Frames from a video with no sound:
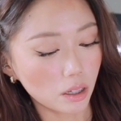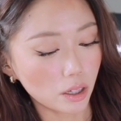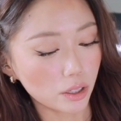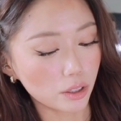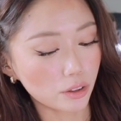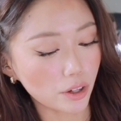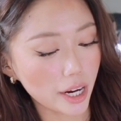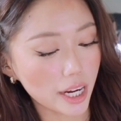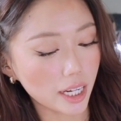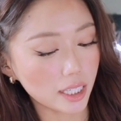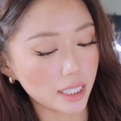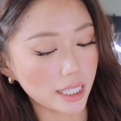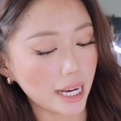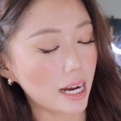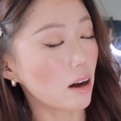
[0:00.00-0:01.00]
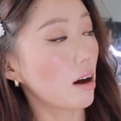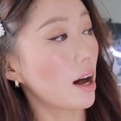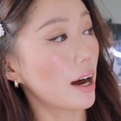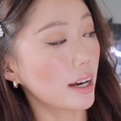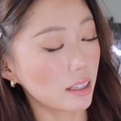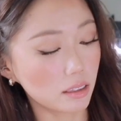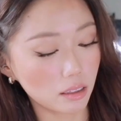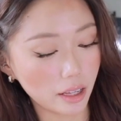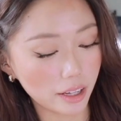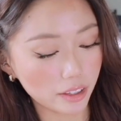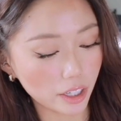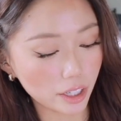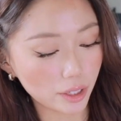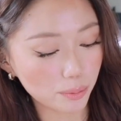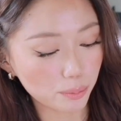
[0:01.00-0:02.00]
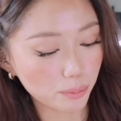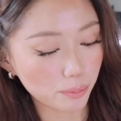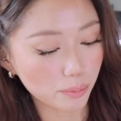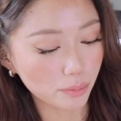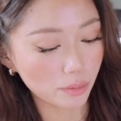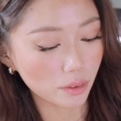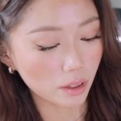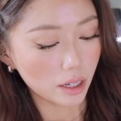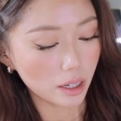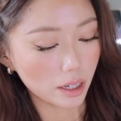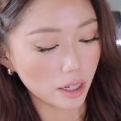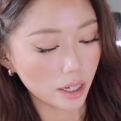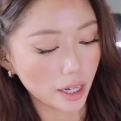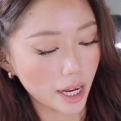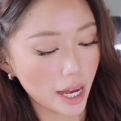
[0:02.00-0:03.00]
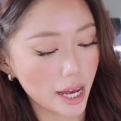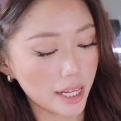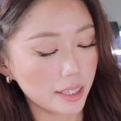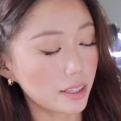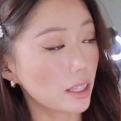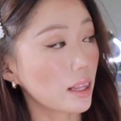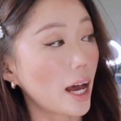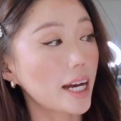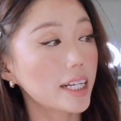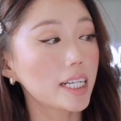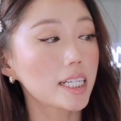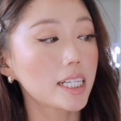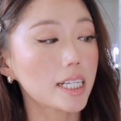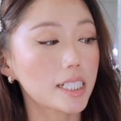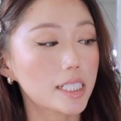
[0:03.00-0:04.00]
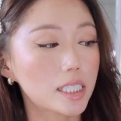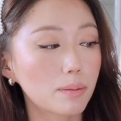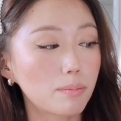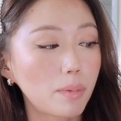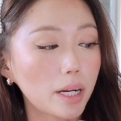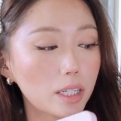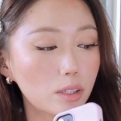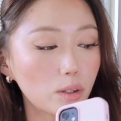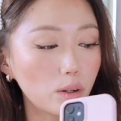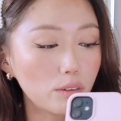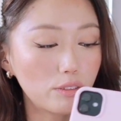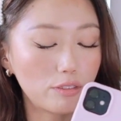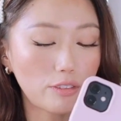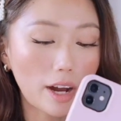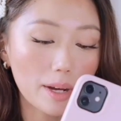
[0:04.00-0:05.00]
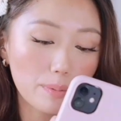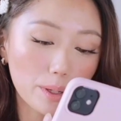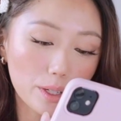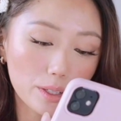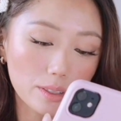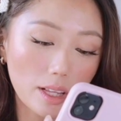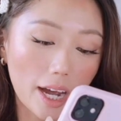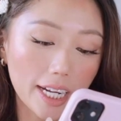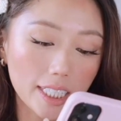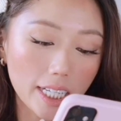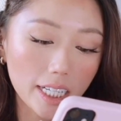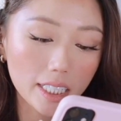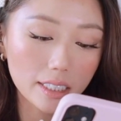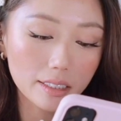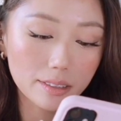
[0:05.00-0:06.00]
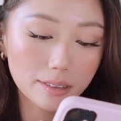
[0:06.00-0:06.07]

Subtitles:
grain cowhide leather, and the lining, it's a microfiber lining